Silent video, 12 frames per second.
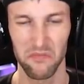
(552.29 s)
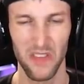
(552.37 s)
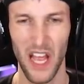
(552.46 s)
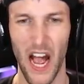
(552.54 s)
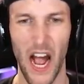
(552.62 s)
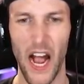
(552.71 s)

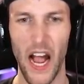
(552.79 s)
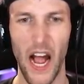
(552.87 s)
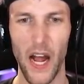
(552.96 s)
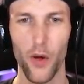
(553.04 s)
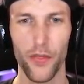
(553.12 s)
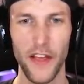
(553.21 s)
Yeah,
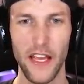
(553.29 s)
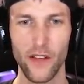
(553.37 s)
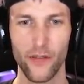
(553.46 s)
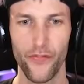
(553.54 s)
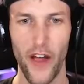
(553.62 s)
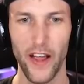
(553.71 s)
I don't think
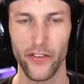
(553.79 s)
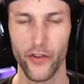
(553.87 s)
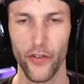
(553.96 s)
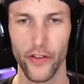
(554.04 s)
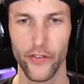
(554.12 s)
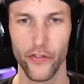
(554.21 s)
he's
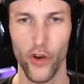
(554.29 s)
faster than